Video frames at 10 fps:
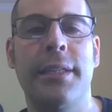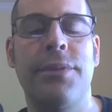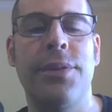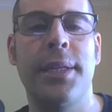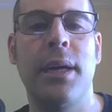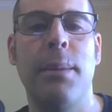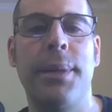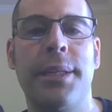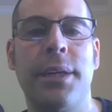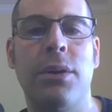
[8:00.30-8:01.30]
is for this
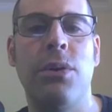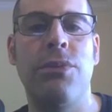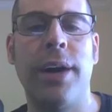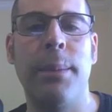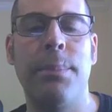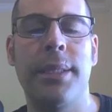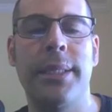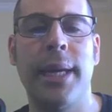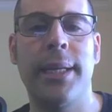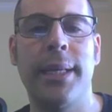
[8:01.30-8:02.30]
company to grow
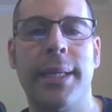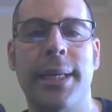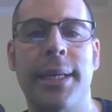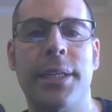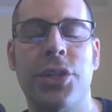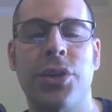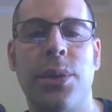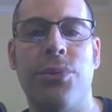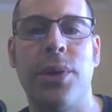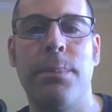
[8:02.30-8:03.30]
5%, its industry
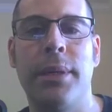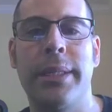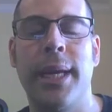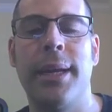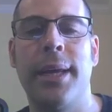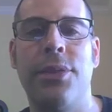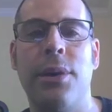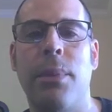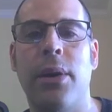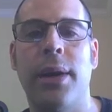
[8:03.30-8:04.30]
3%, and the
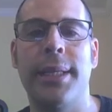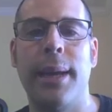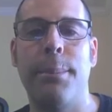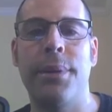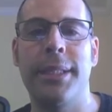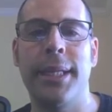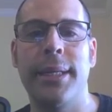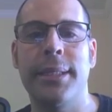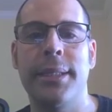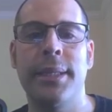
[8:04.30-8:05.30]
market
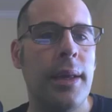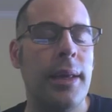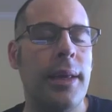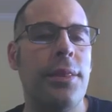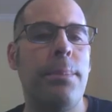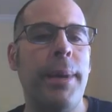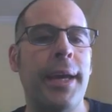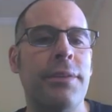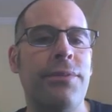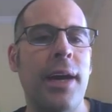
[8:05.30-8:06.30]
10%. In the
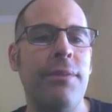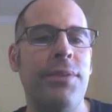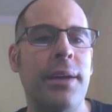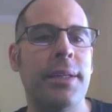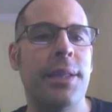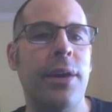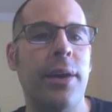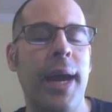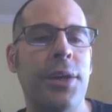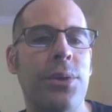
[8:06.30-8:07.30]
past 5 years,
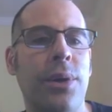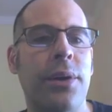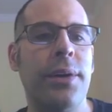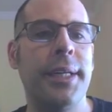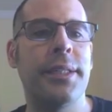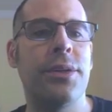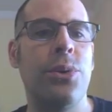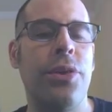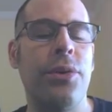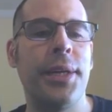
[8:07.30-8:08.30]
their annual earnings grew
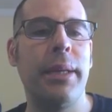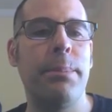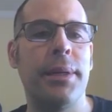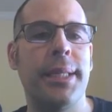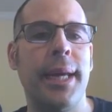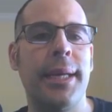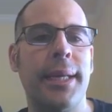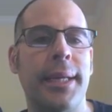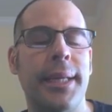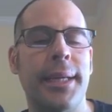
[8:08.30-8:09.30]

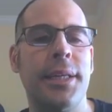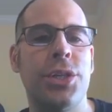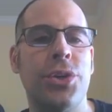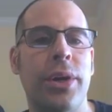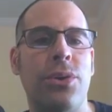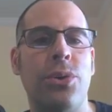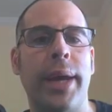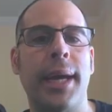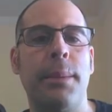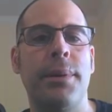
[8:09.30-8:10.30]
13%, its industry grew
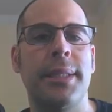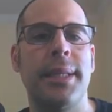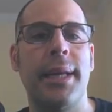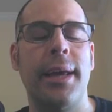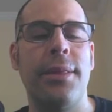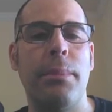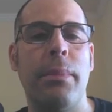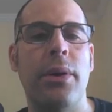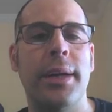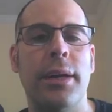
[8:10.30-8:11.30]
8%, and the
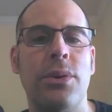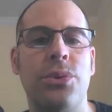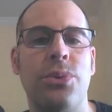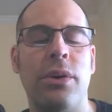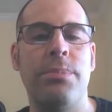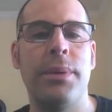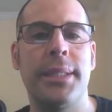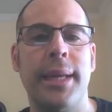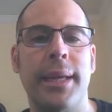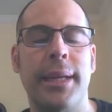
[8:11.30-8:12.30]
market grew
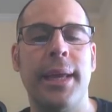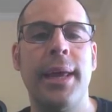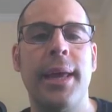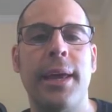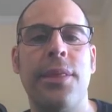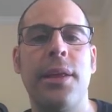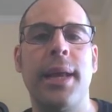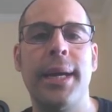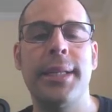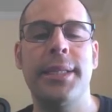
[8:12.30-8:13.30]
12%. In the
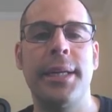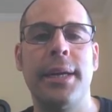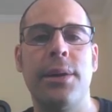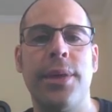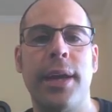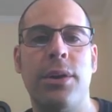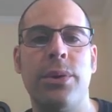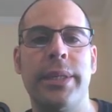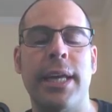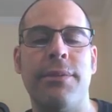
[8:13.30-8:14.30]
last year, they
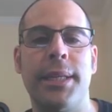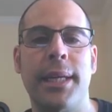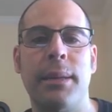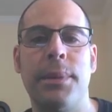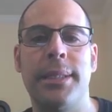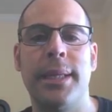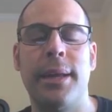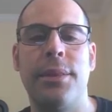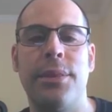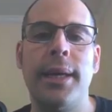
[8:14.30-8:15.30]
grew
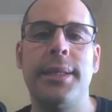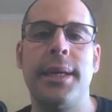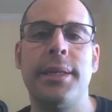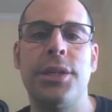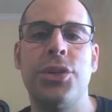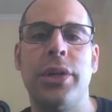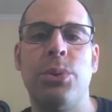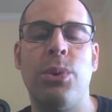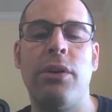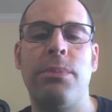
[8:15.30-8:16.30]
17%, its industry
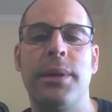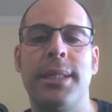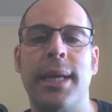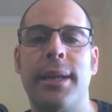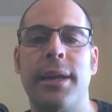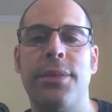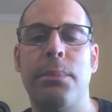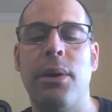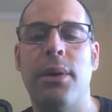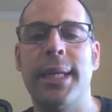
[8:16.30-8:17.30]
12%, and the
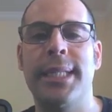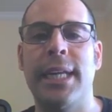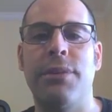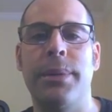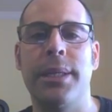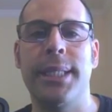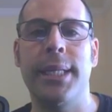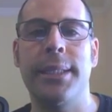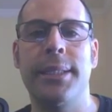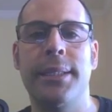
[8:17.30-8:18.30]
market
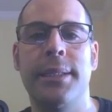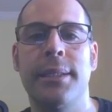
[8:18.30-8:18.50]
7%.